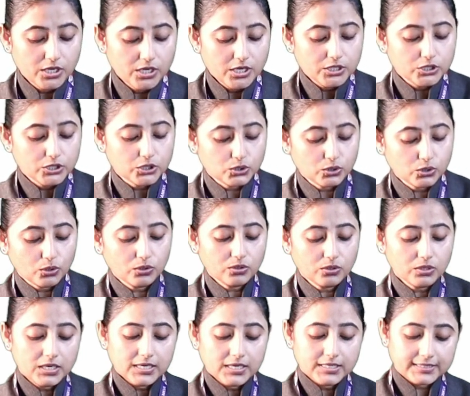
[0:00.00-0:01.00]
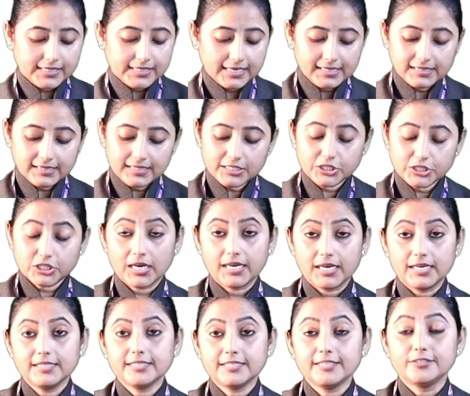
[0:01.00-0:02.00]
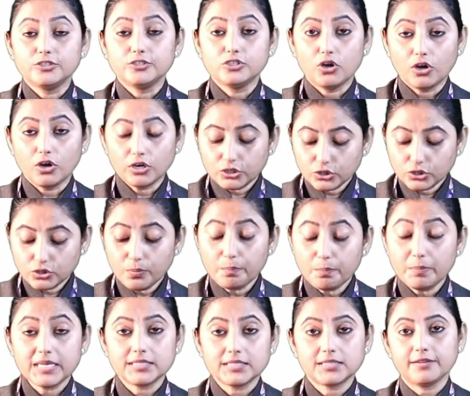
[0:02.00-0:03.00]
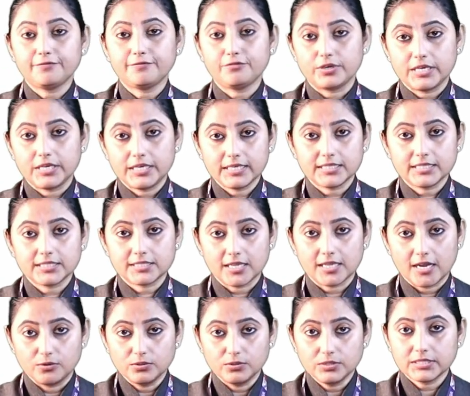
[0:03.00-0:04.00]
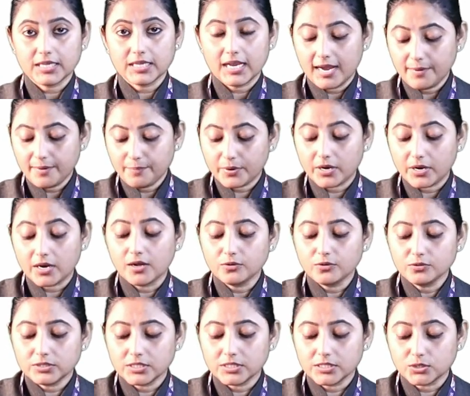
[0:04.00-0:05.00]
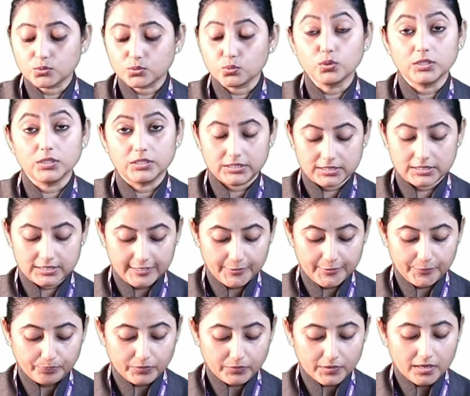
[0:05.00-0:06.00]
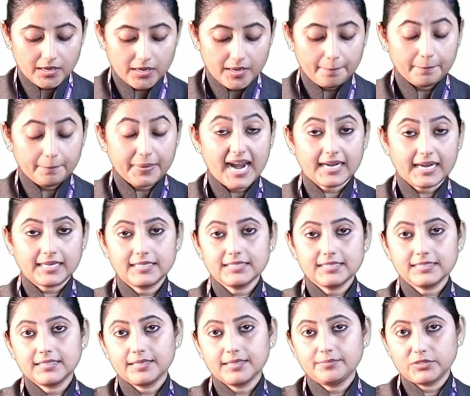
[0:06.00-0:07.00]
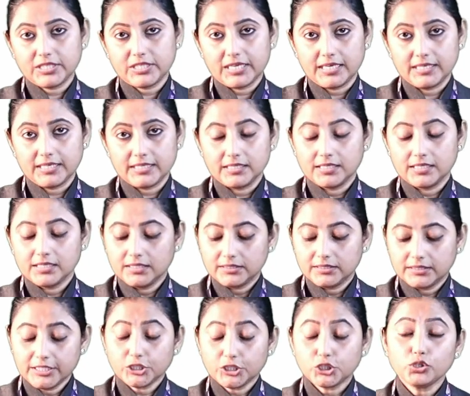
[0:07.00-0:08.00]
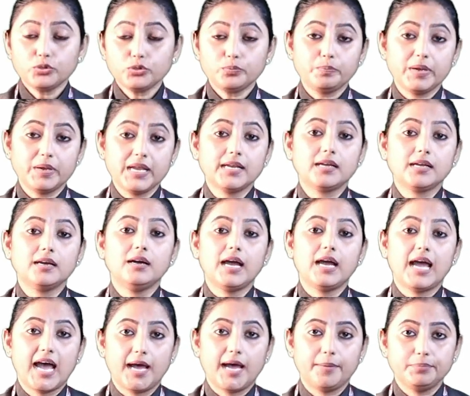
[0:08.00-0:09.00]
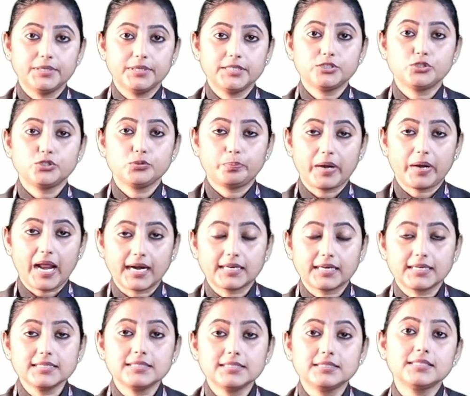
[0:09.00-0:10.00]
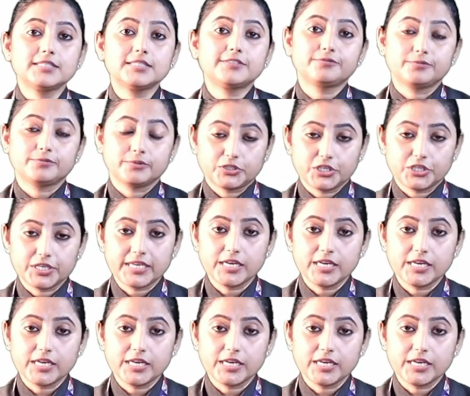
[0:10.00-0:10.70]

So tell the child not to mix the phonetic sounds and pronounce these words. Practice them daily. They should make a habit to practice these tricky